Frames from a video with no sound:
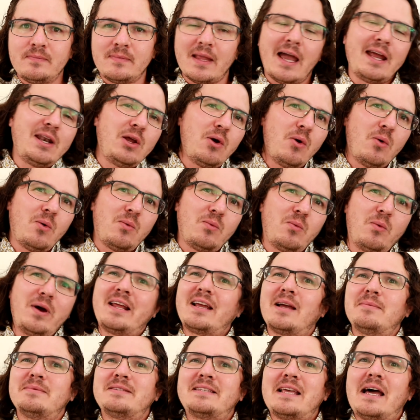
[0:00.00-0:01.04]
I know when it
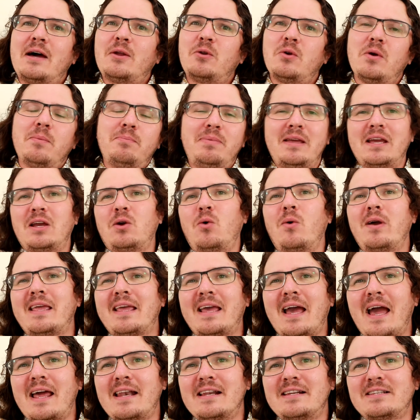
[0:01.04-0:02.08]
comes down to it, Bitcoin
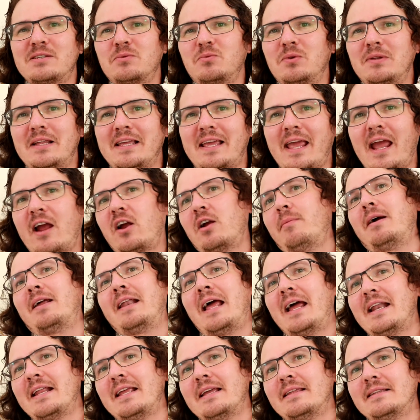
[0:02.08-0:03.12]
kind of doesn't really care about
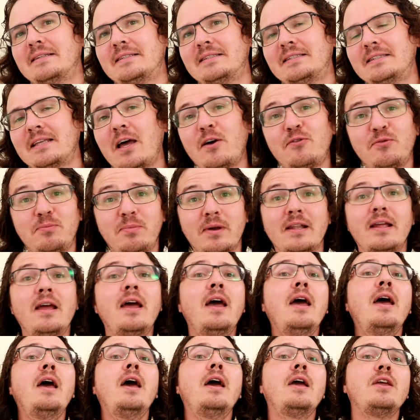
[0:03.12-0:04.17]
any of this stuff, but
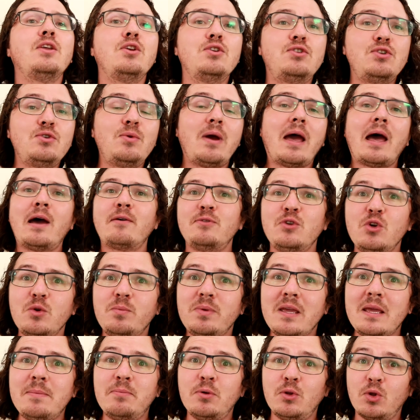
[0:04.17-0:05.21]
you do have new
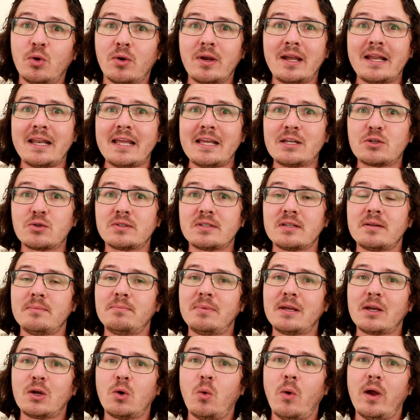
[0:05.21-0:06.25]
people who are getting interested in
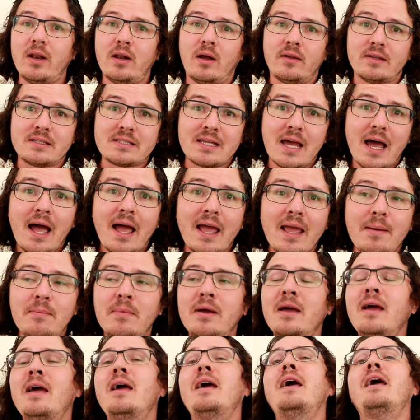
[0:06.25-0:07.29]
Bitcoin all the time,
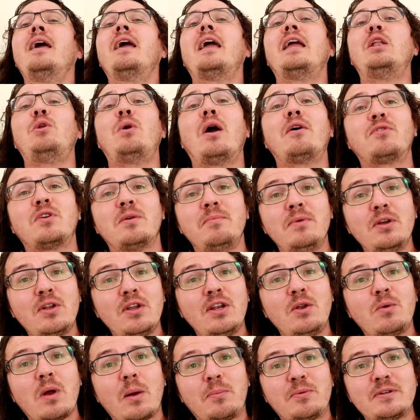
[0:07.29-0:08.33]
and you have
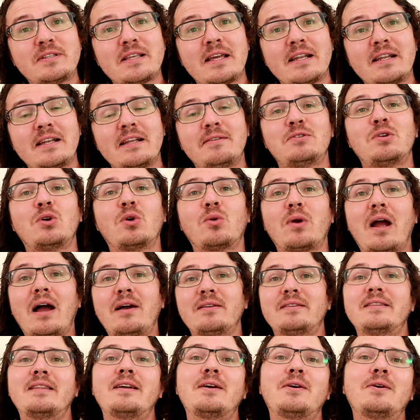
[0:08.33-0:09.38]
community representatives who are
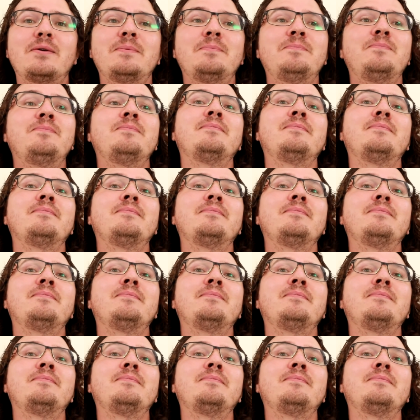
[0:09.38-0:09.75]
out there